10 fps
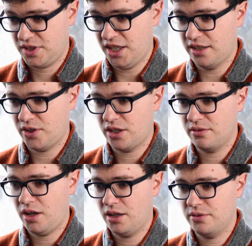Kind of
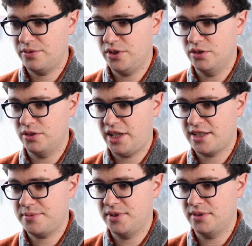our view at
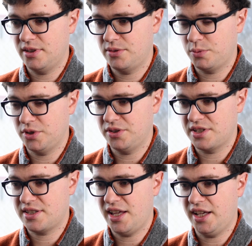Gatsby of the world
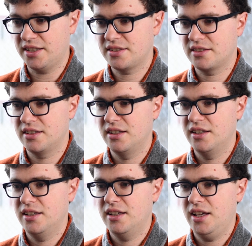is that
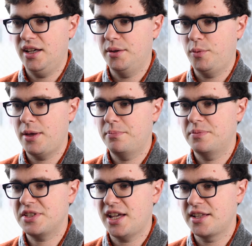
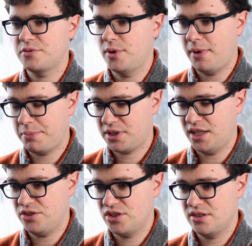websites, web
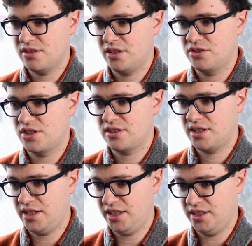applications are just
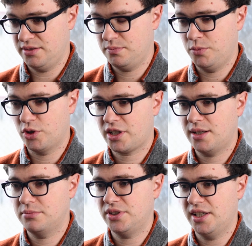getting more
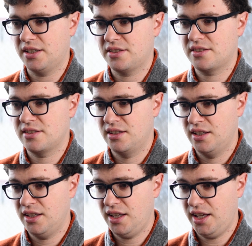complex,
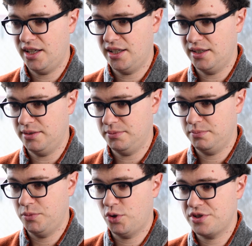
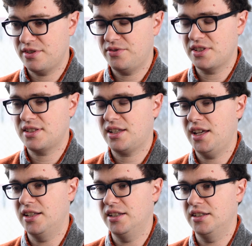more
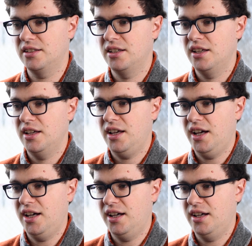sophisticated,
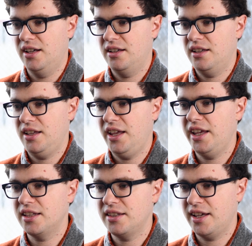
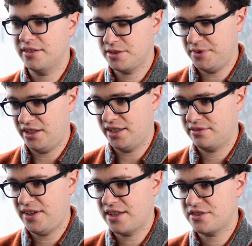and they have to be like
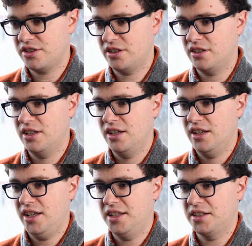faster
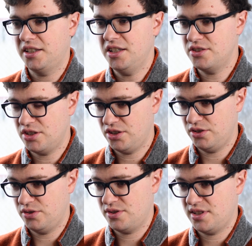and like easier to
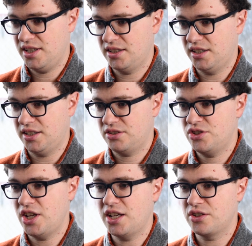use and like
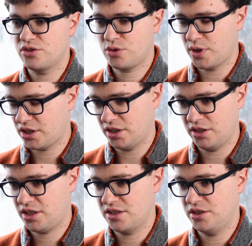change quicker
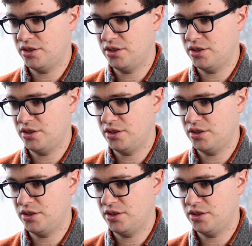because